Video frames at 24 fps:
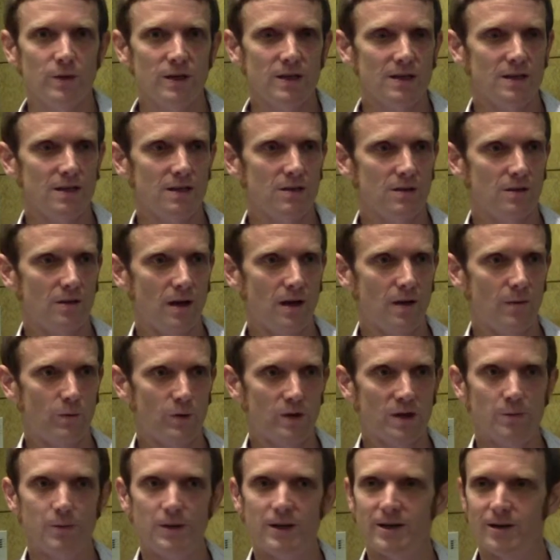written
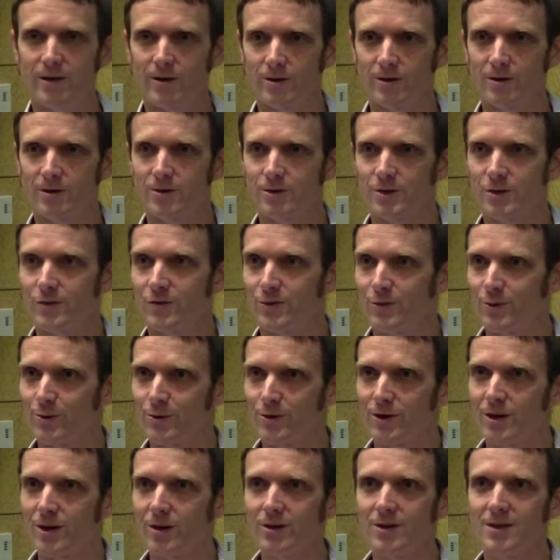Wikipedia articles
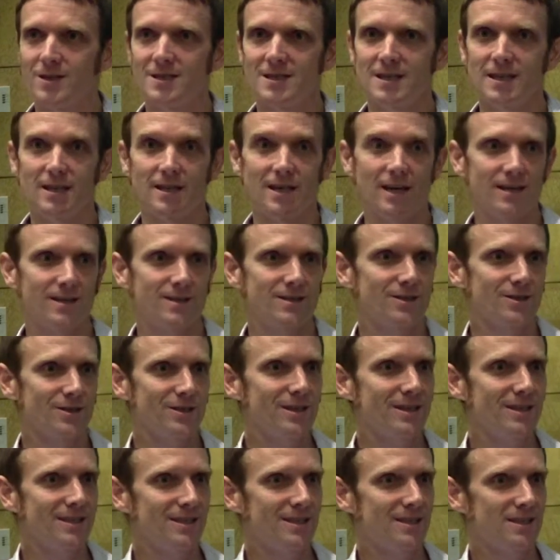for artists that had gotten
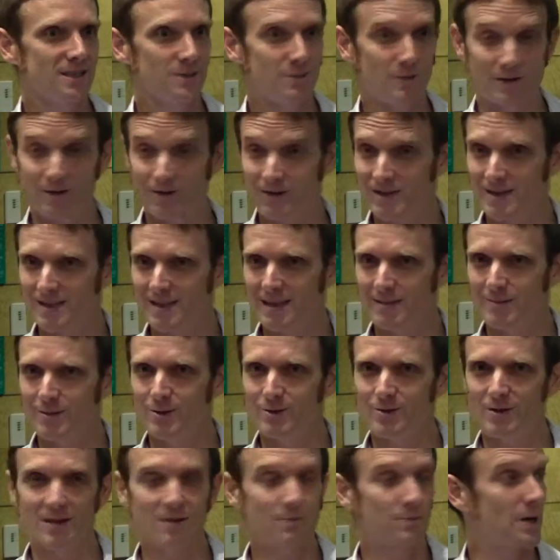deleted, spent all this time
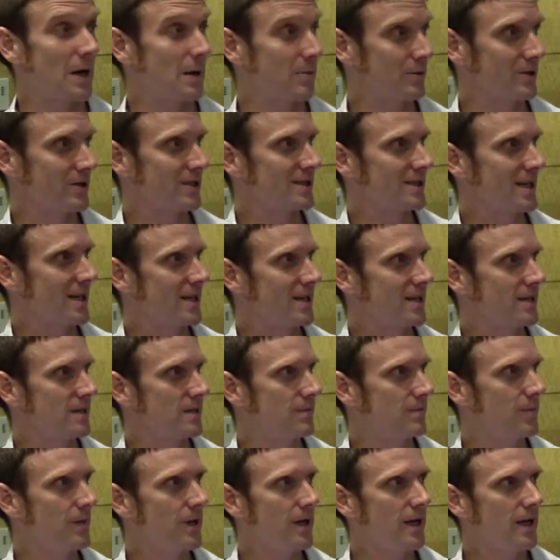doing it, properly cited
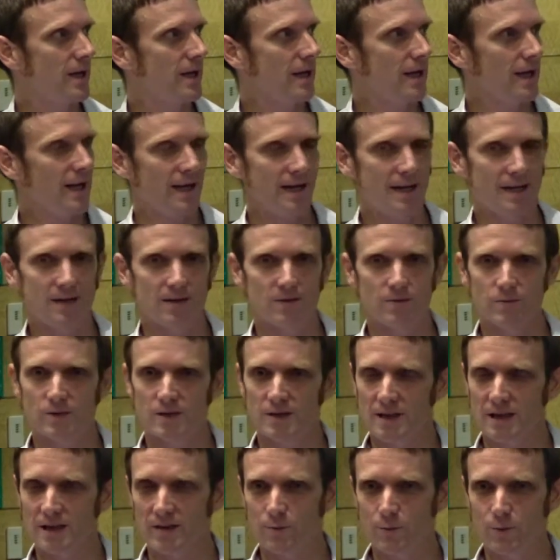them, and
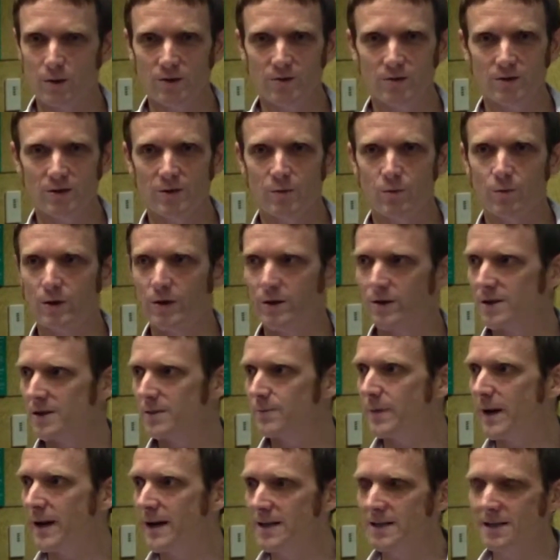was kind of wondering where this
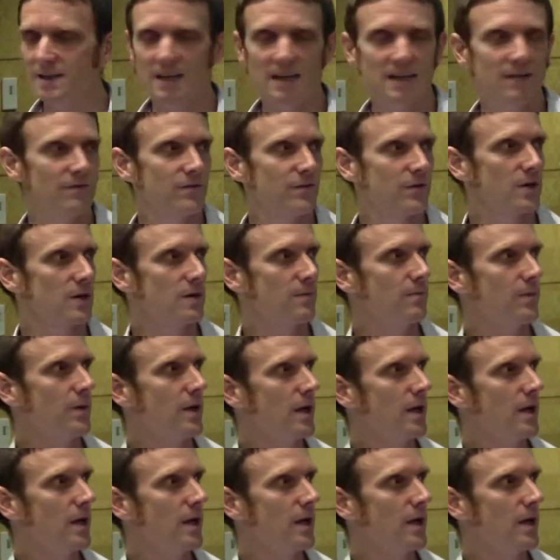bias came from.